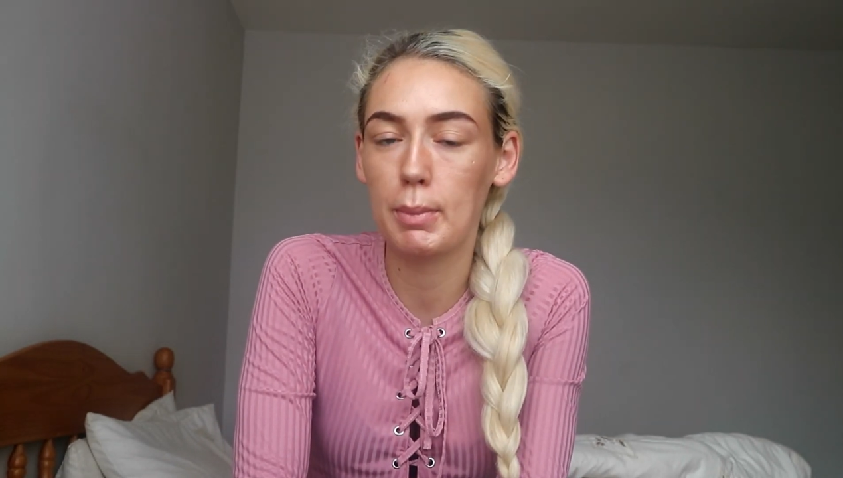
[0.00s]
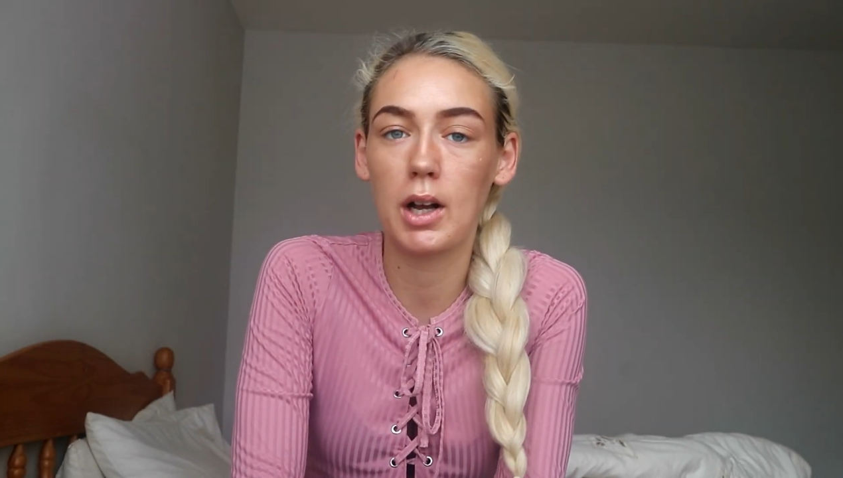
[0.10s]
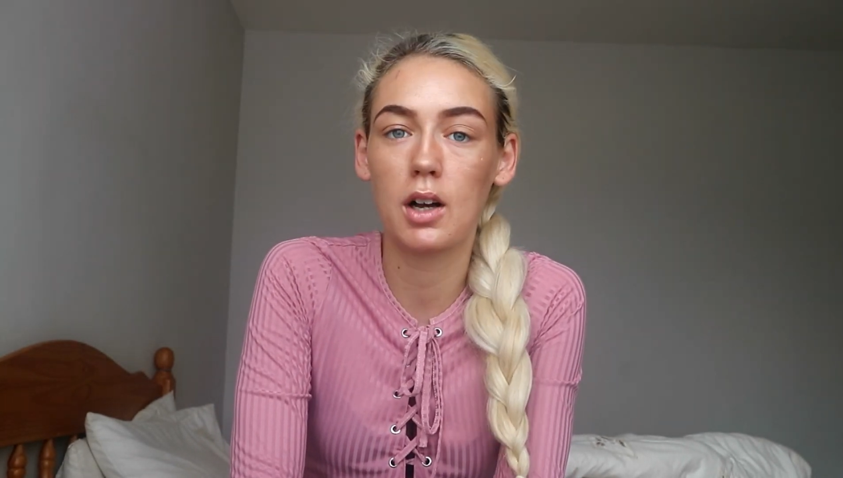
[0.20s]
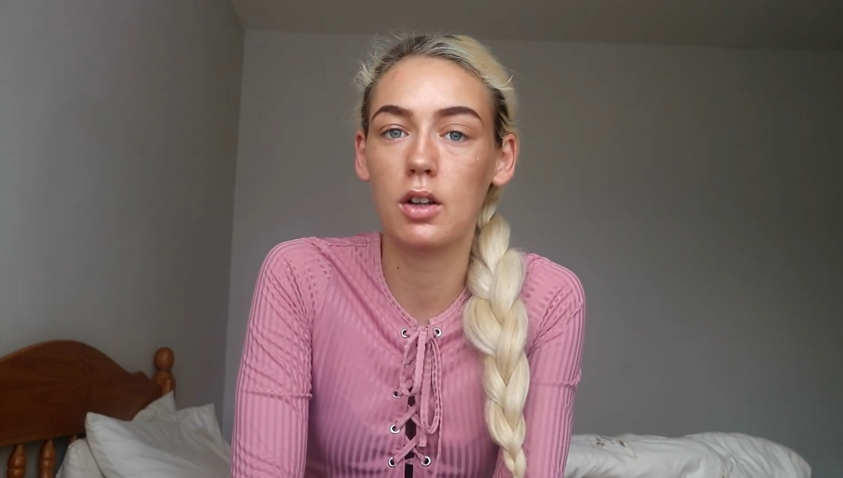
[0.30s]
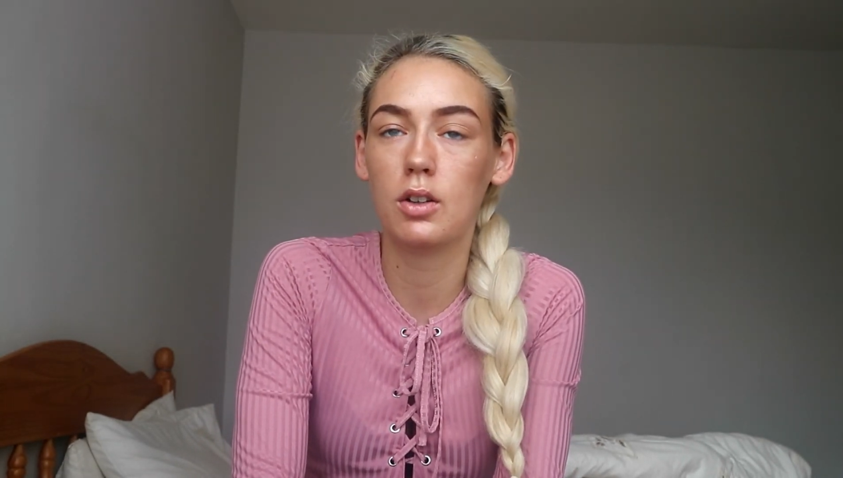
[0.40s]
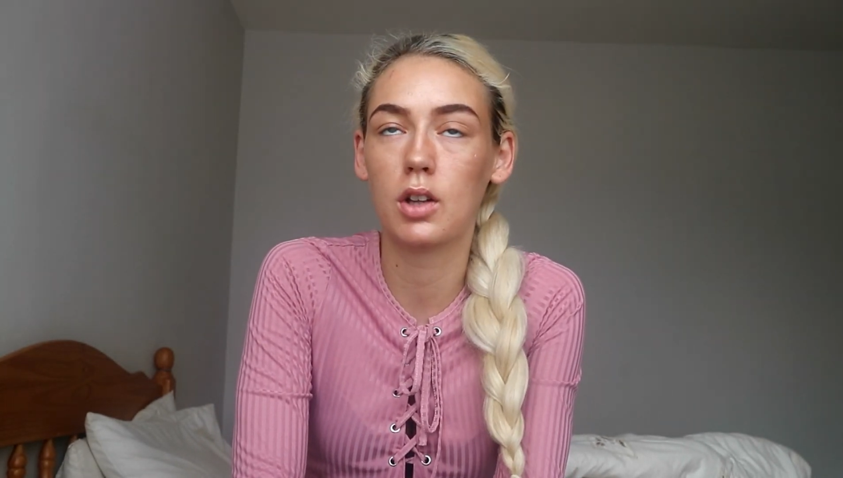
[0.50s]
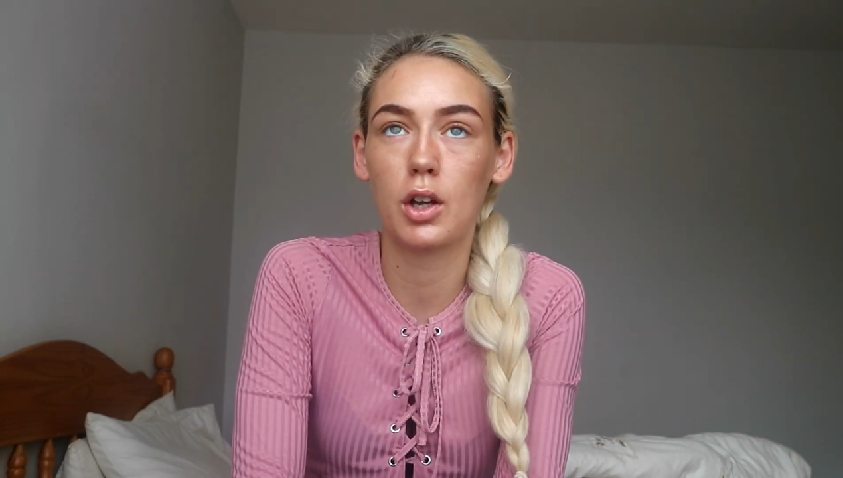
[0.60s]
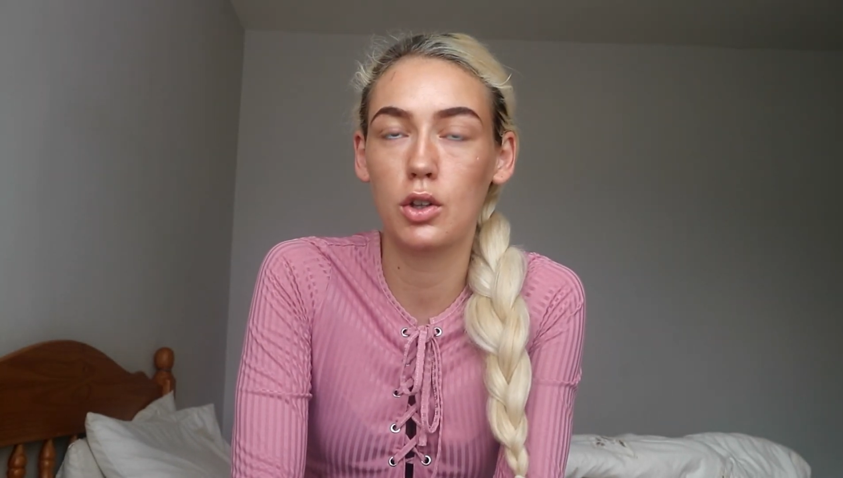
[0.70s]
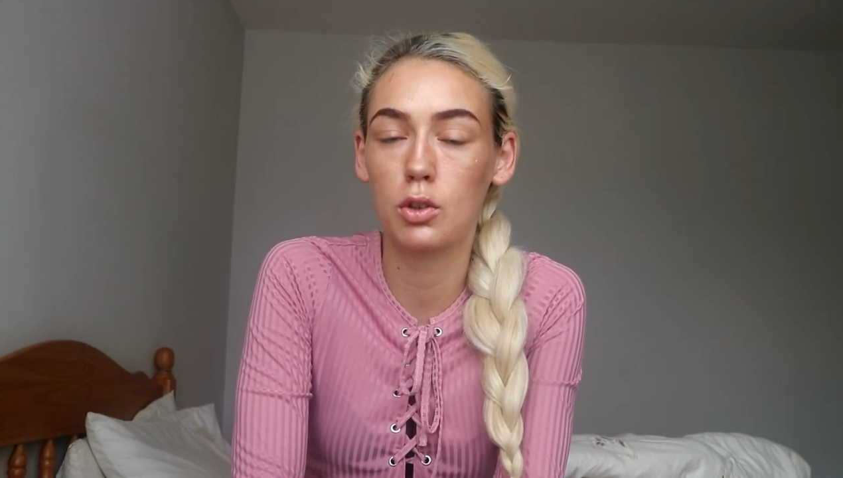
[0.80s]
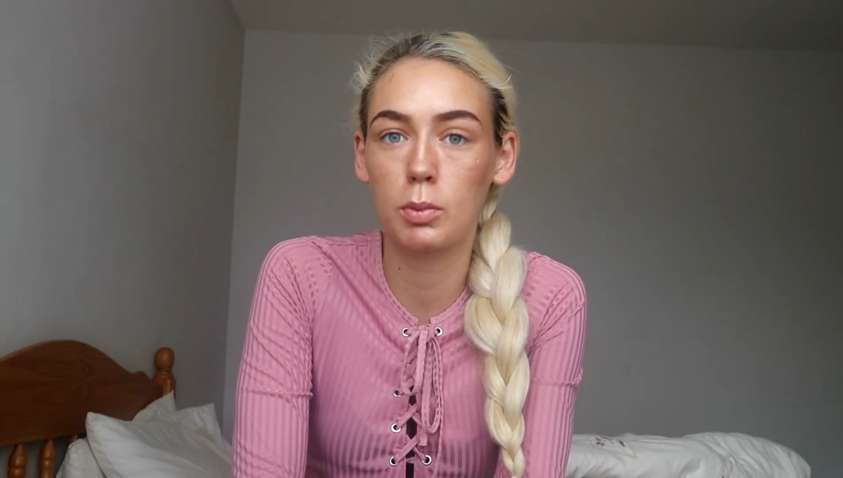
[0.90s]
because
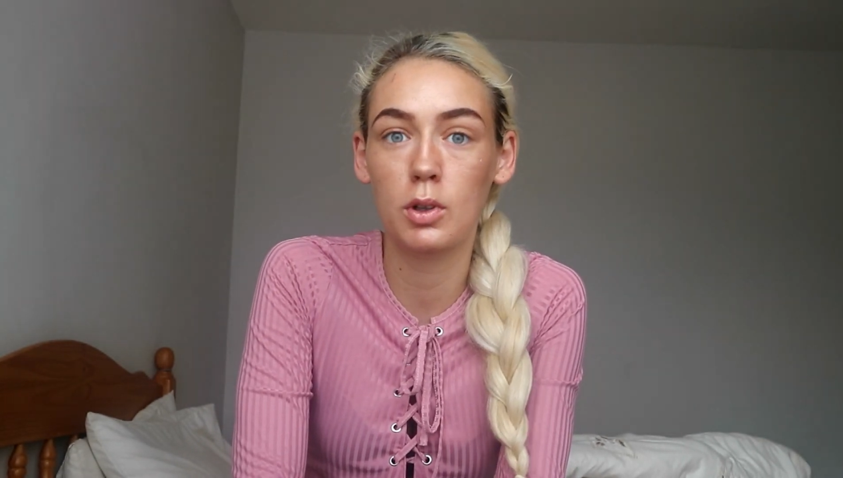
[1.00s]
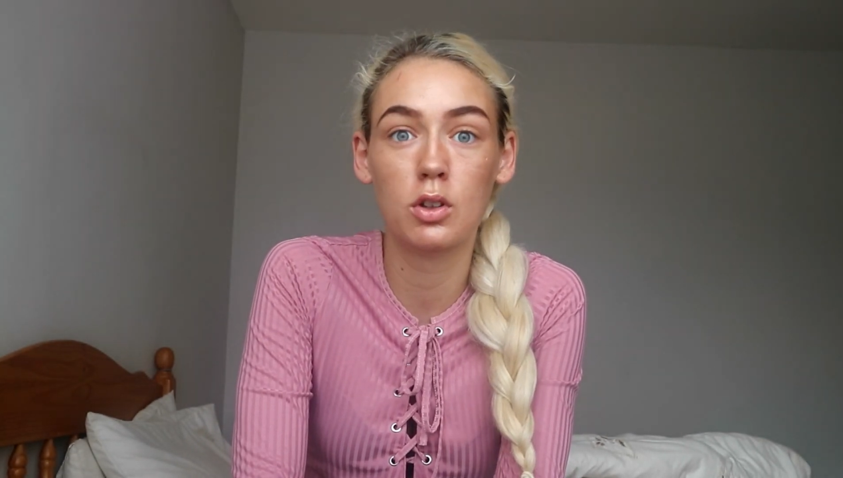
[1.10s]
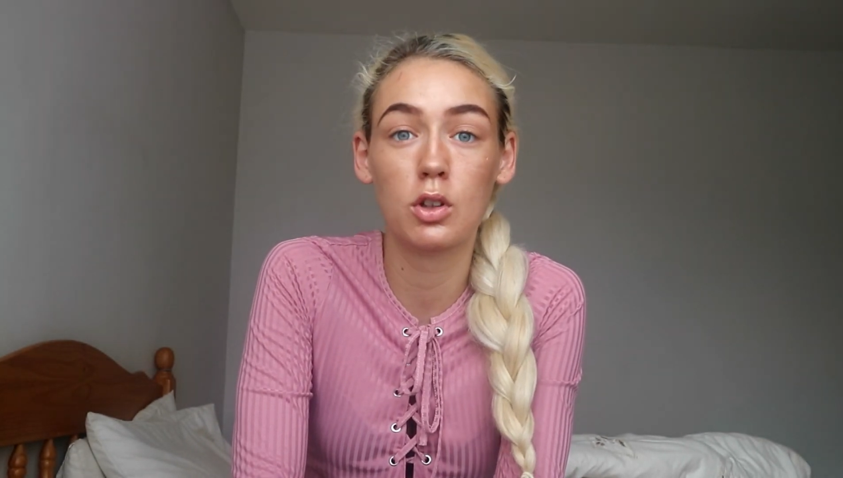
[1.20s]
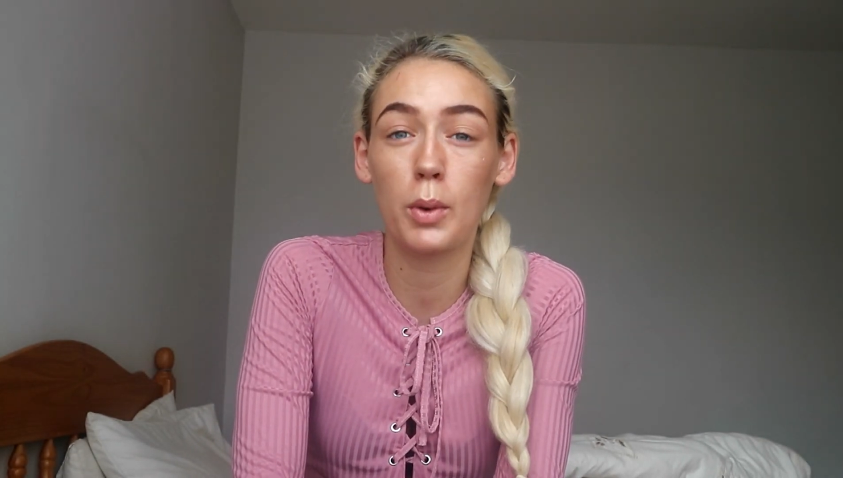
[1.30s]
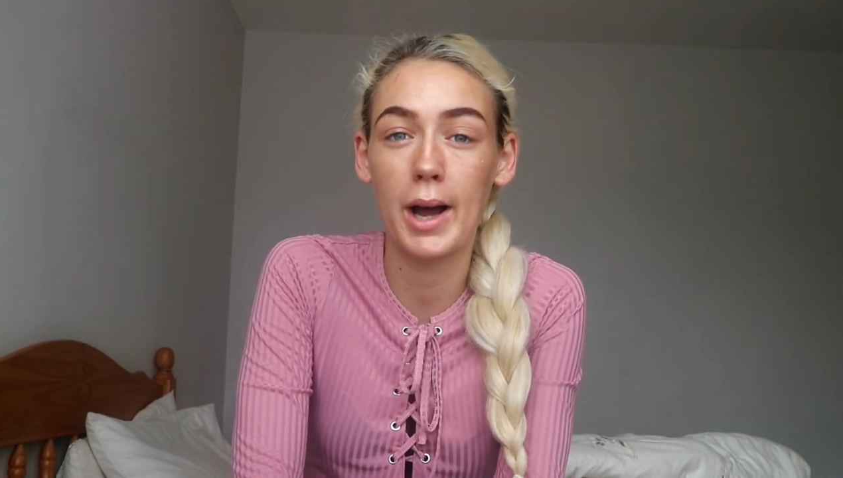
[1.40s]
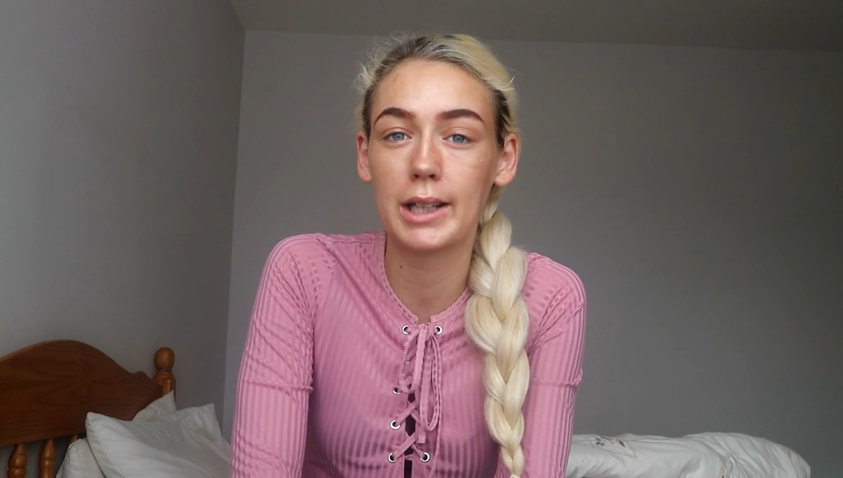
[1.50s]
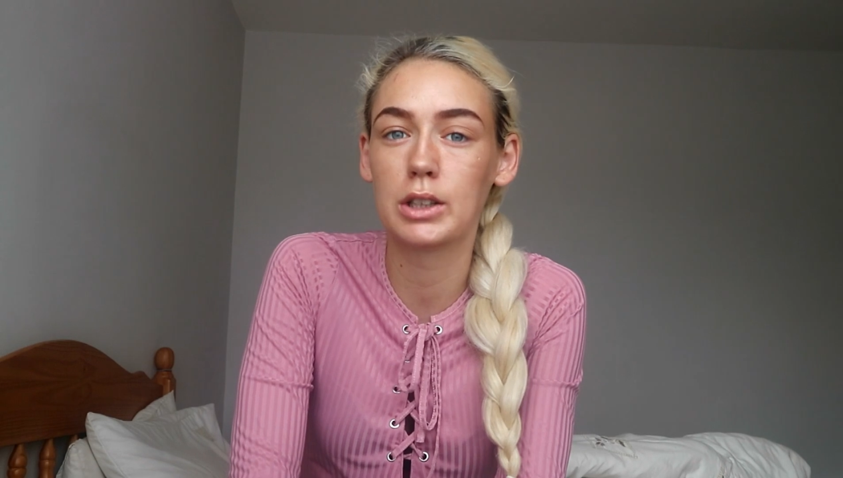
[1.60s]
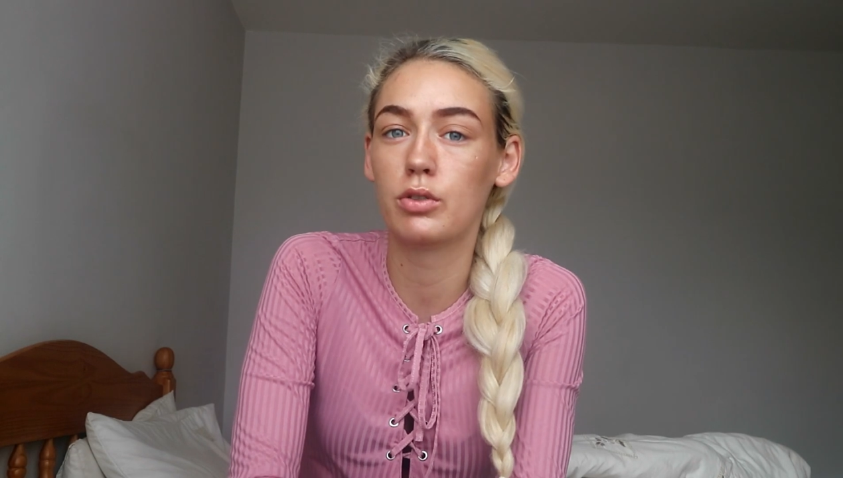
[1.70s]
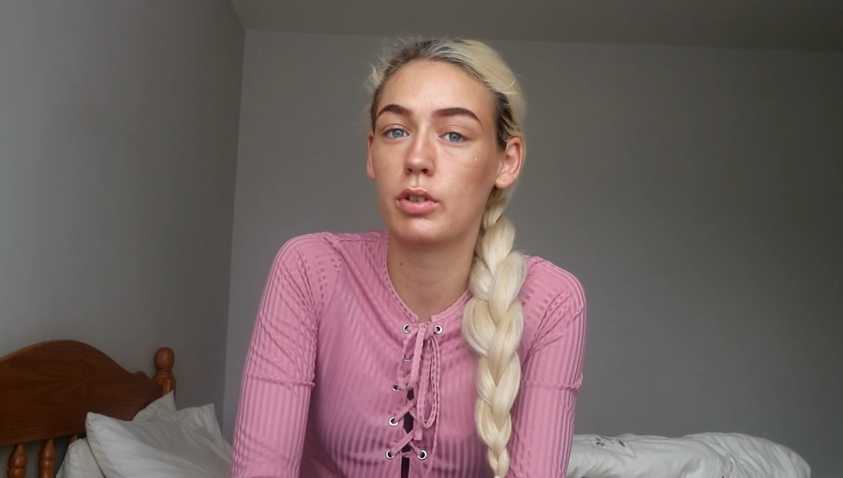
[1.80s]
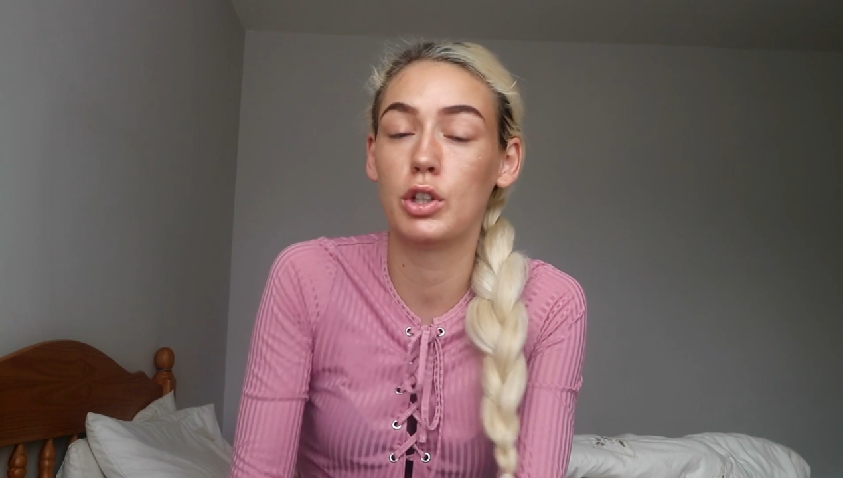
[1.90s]
I used to be so active